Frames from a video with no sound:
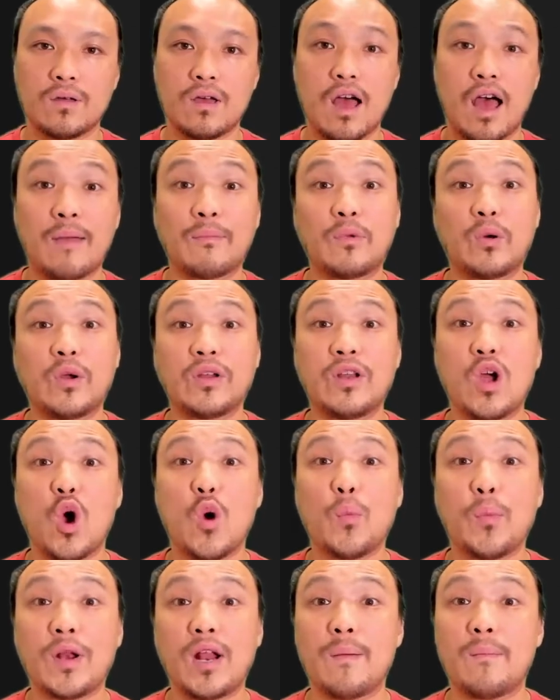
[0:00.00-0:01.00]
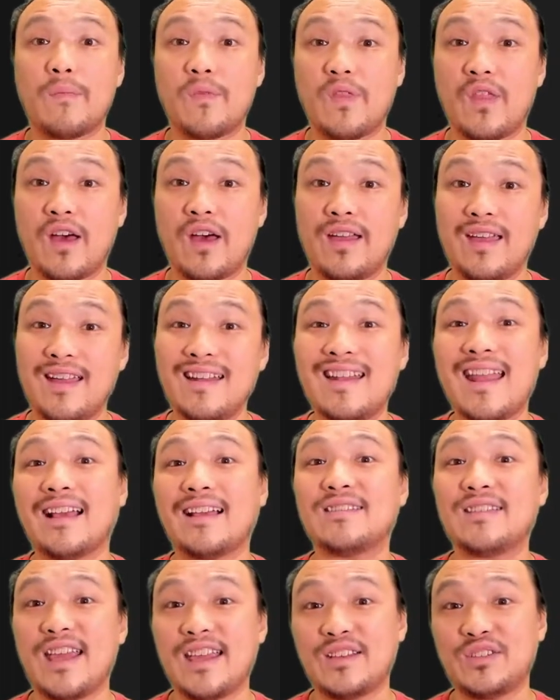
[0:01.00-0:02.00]
I'm going to open up the
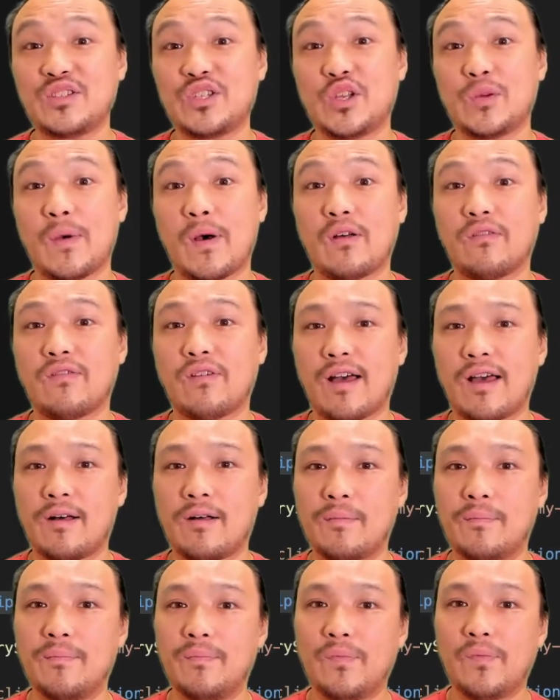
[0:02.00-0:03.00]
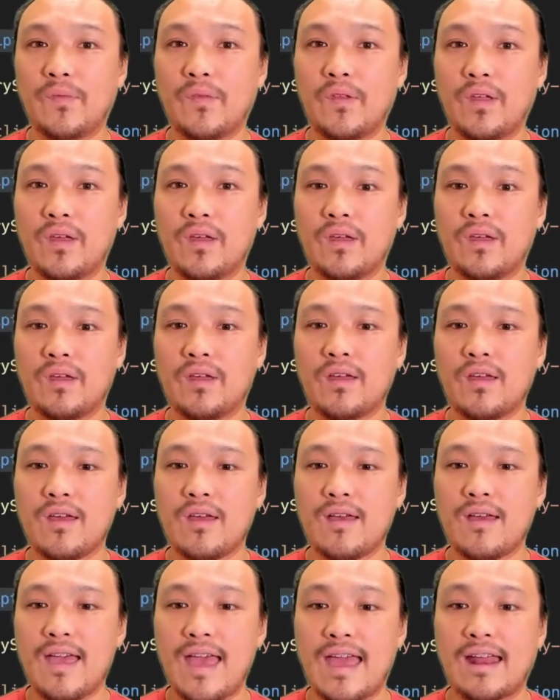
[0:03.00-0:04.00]
index.html file.
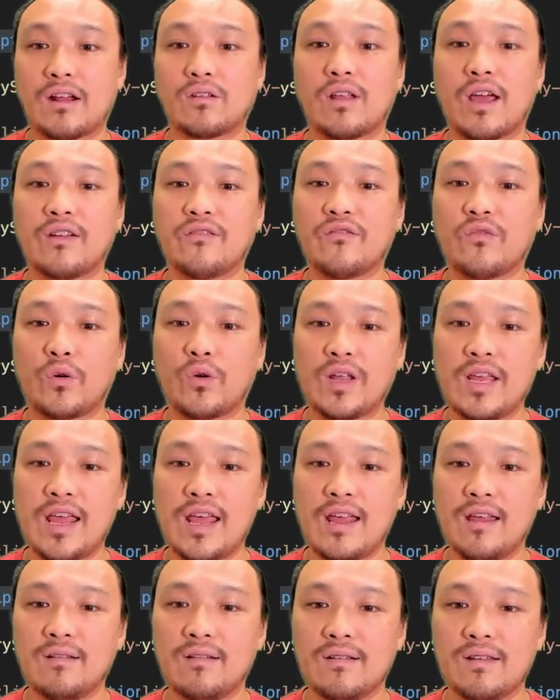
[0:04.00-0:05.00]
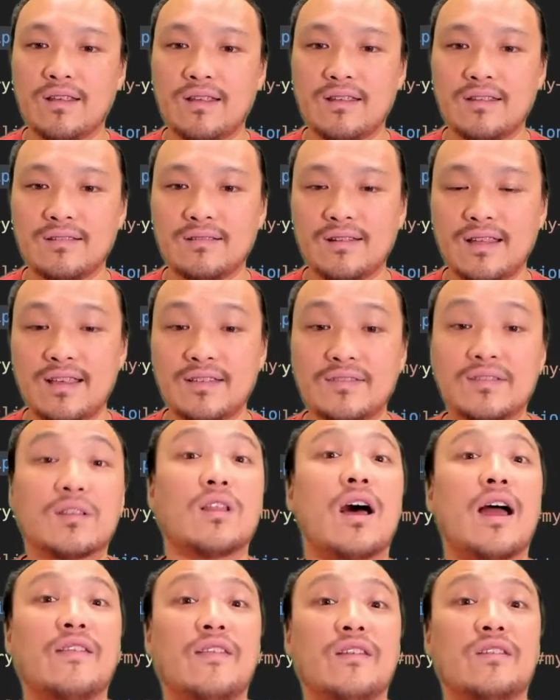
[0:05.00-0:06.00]
And on line 48 is the
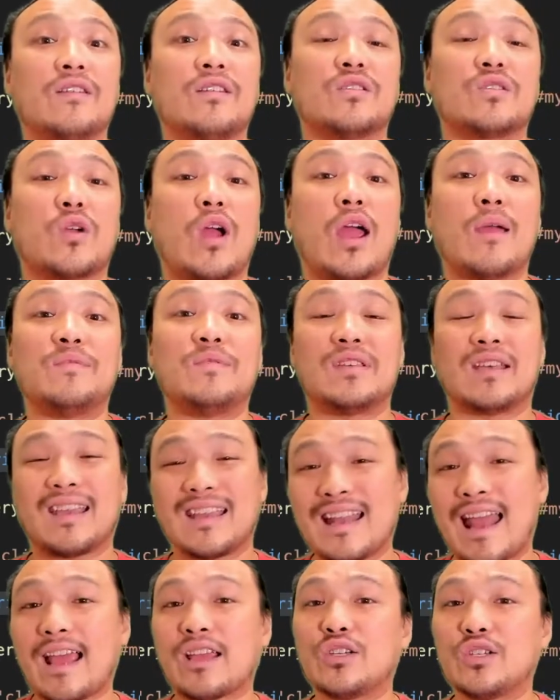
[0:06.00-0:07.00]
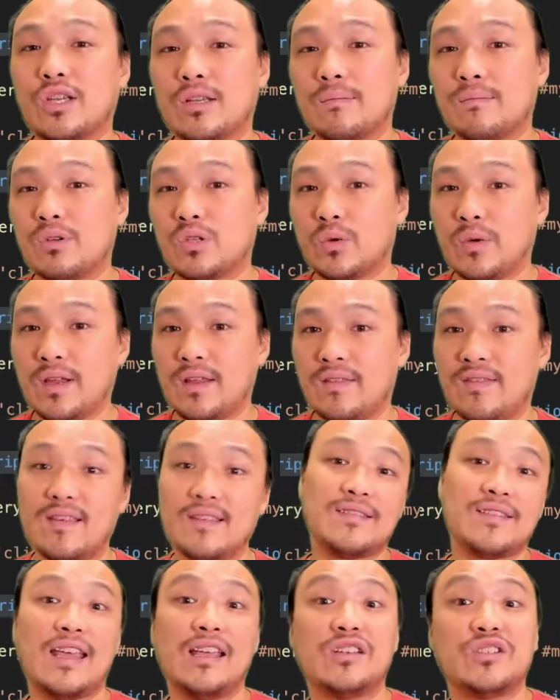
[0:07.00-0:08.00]
line that describes the connection between
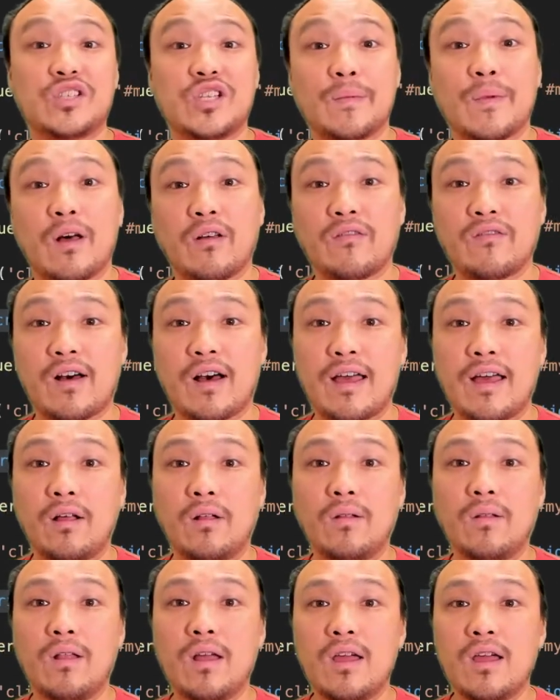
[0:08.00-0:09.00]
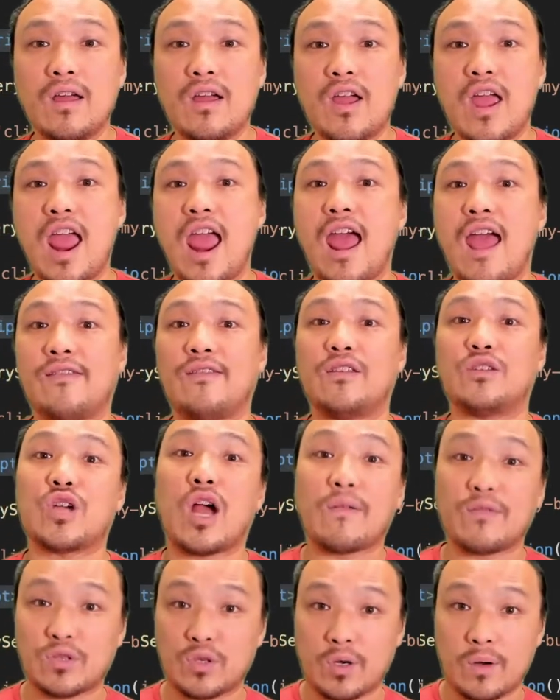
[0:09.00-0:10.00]
this HTML file and the
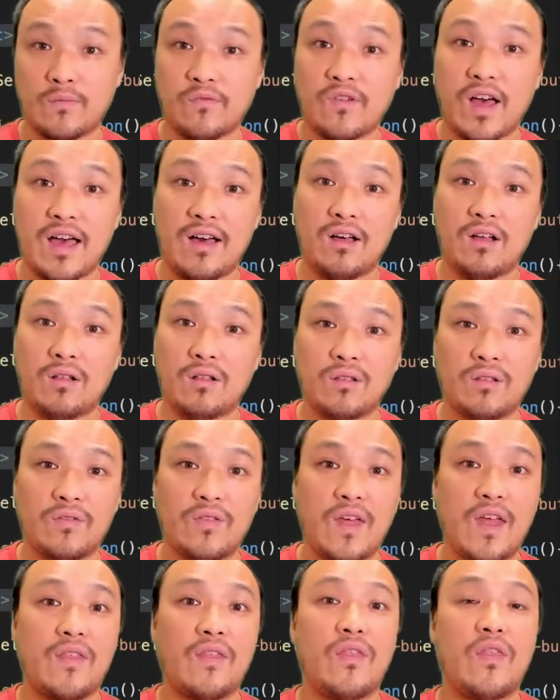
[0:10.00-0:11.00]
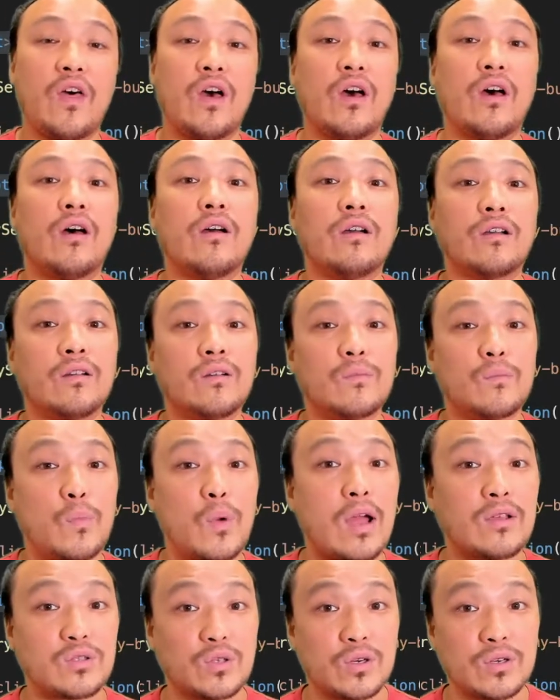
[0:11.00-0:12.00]
JavaScript file that the
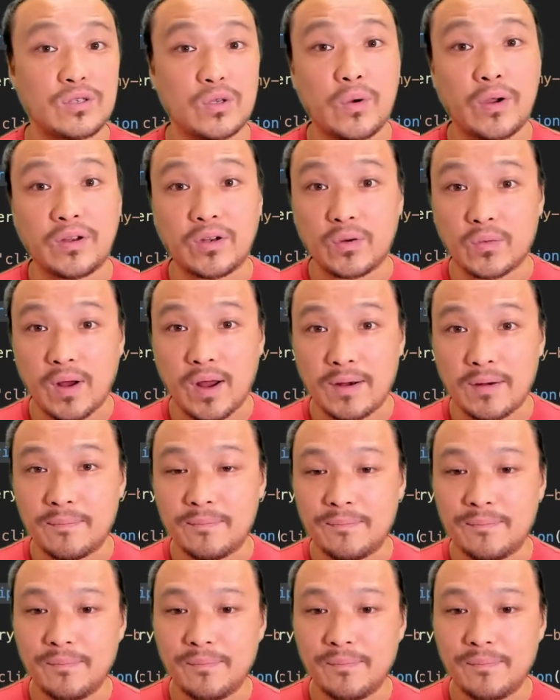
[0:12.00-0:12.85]
browser is going to run.